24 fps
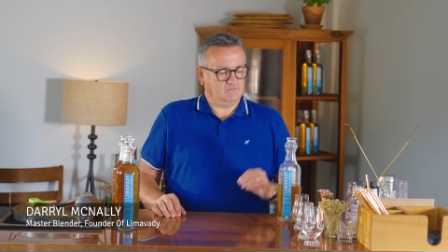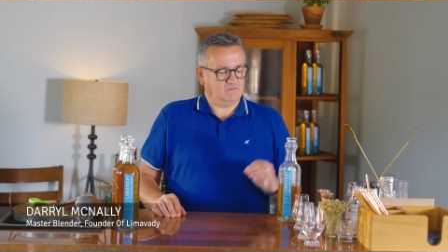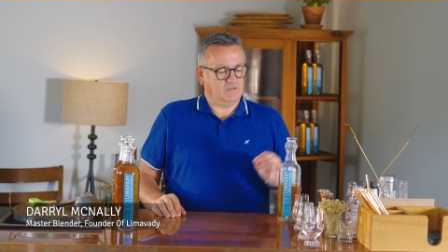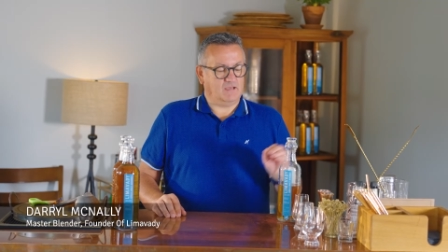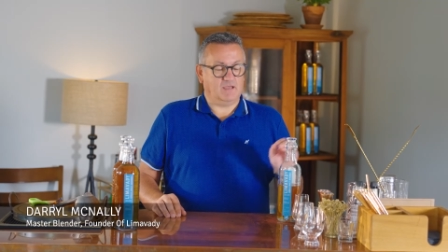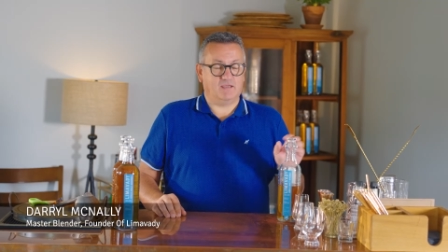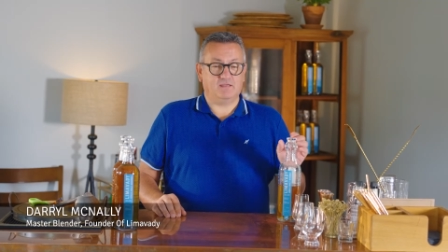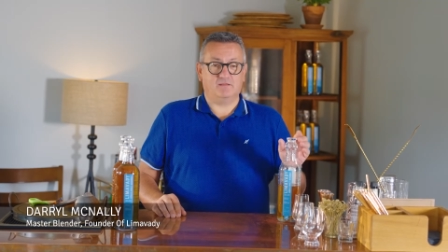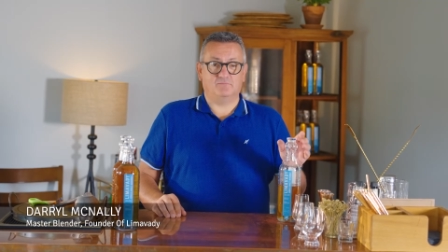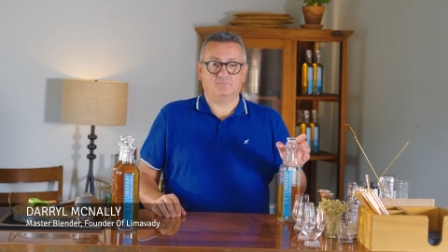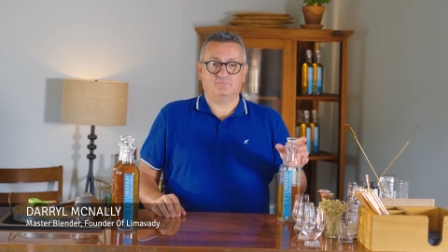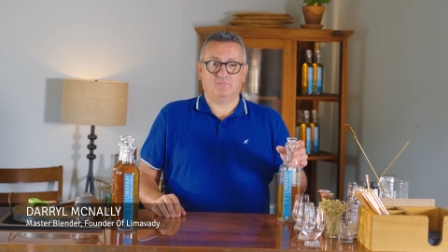
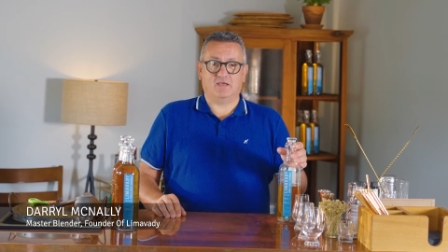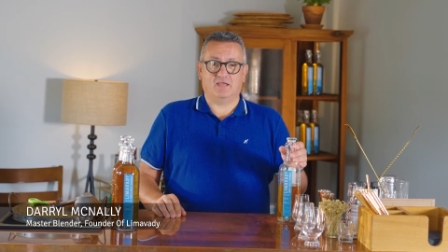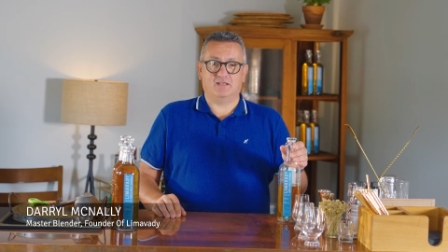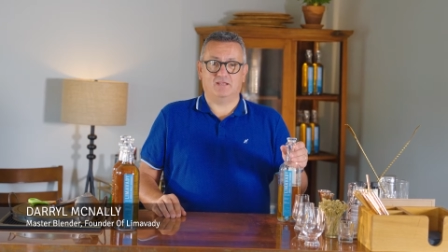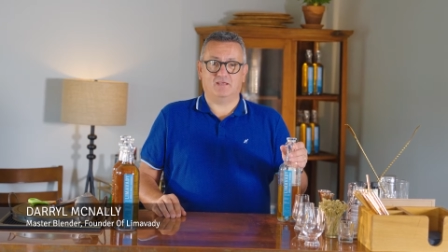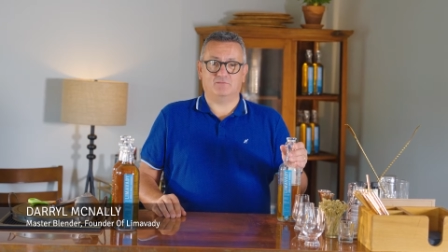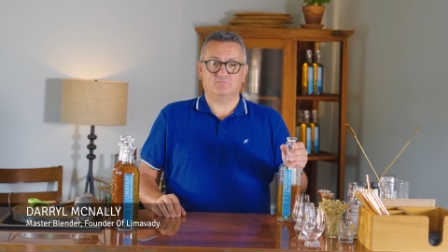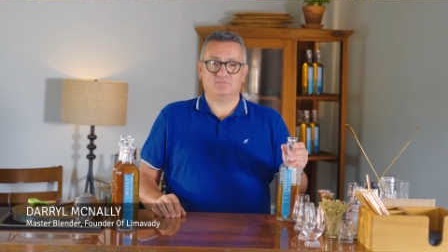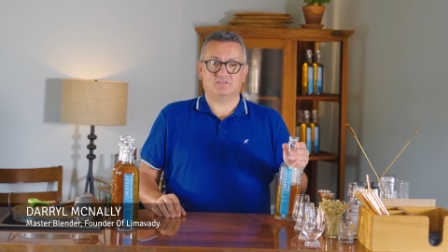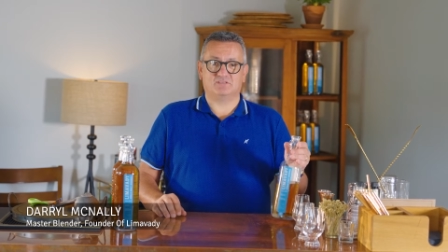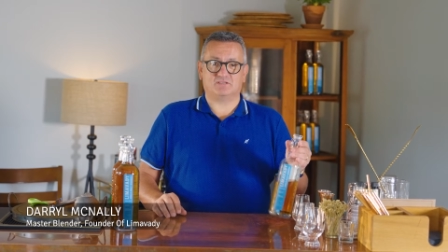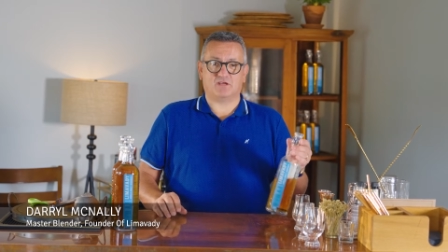Hi, my
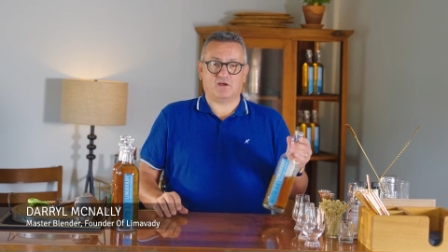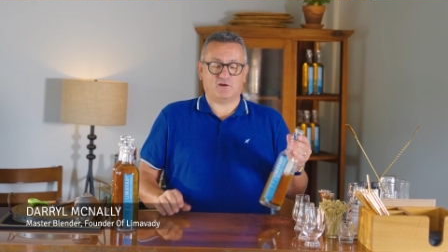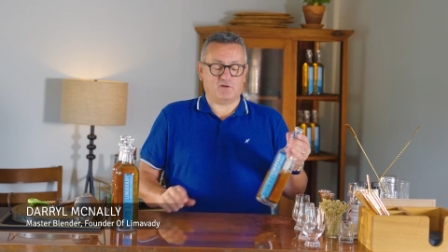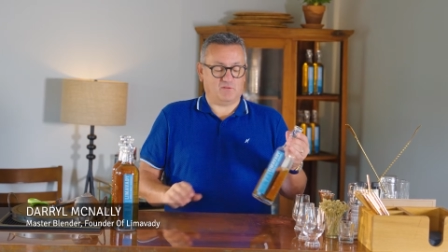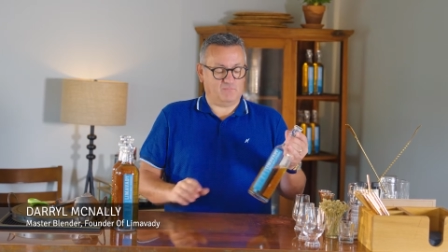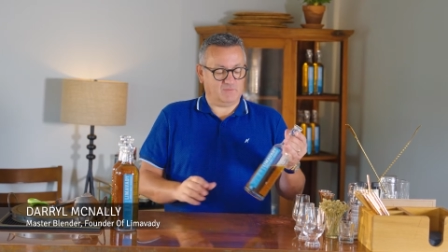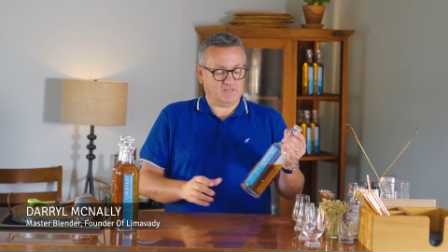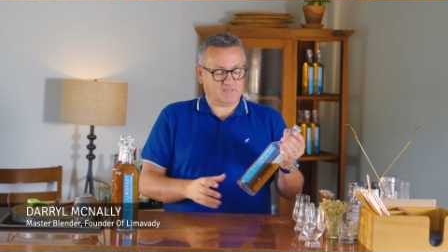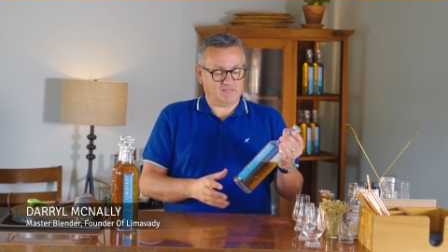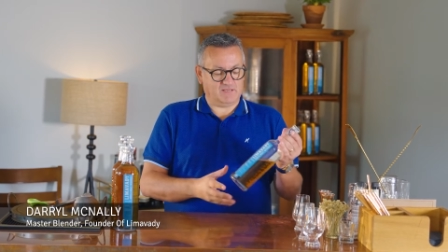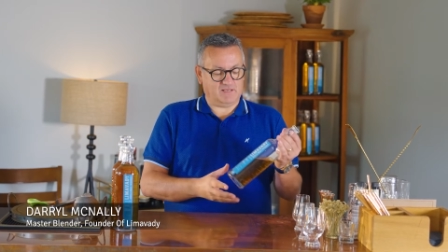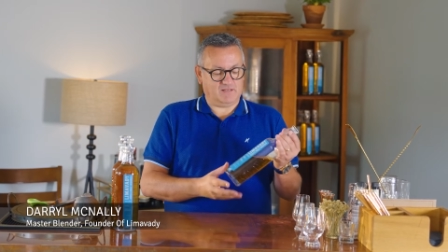name is Darryl
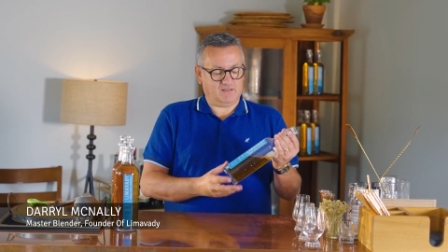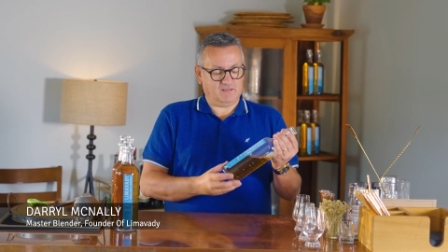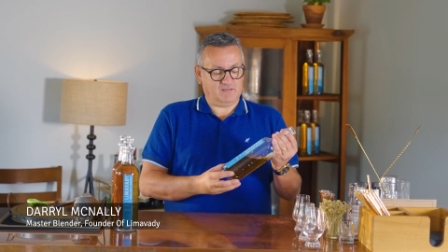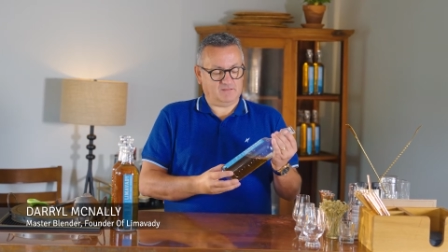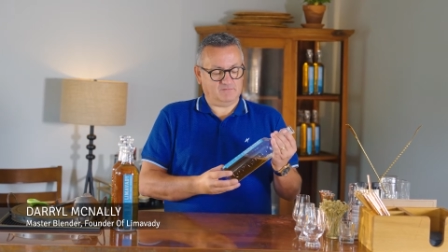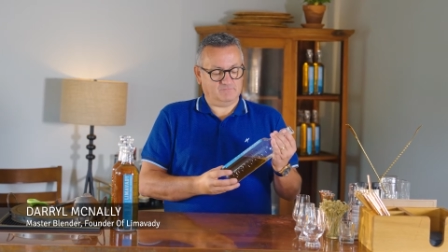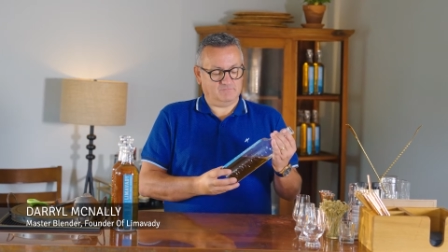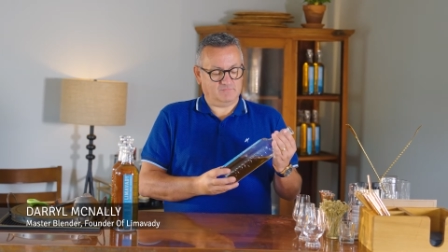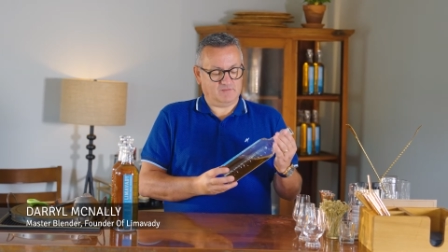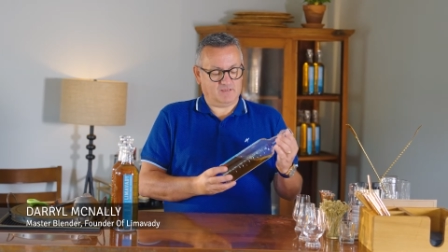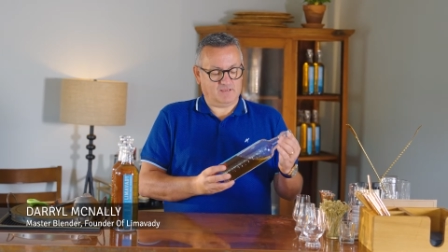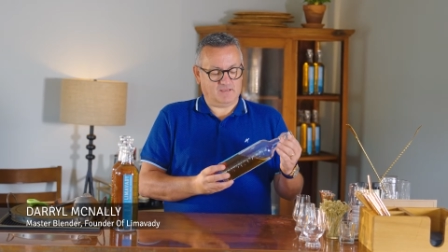McNally.
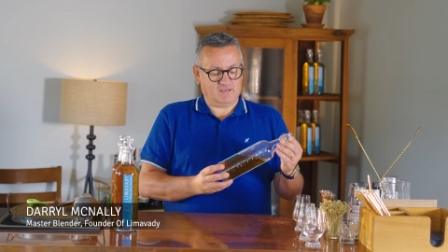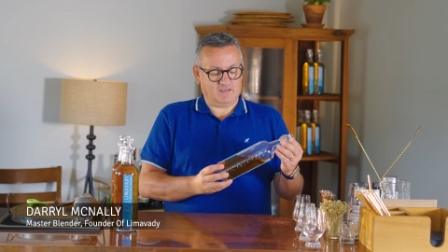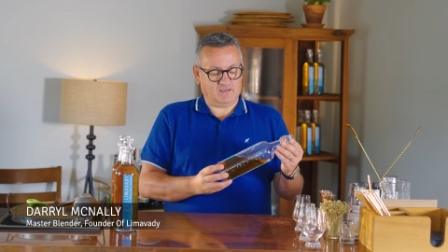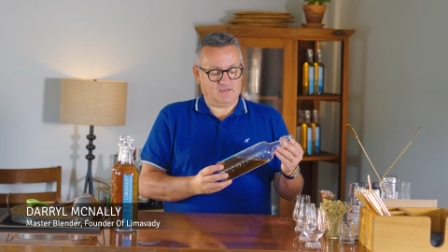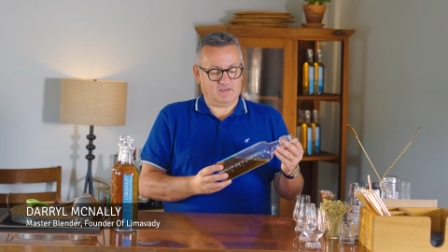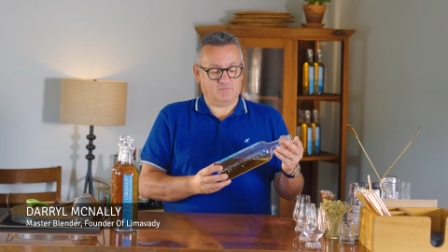Uh,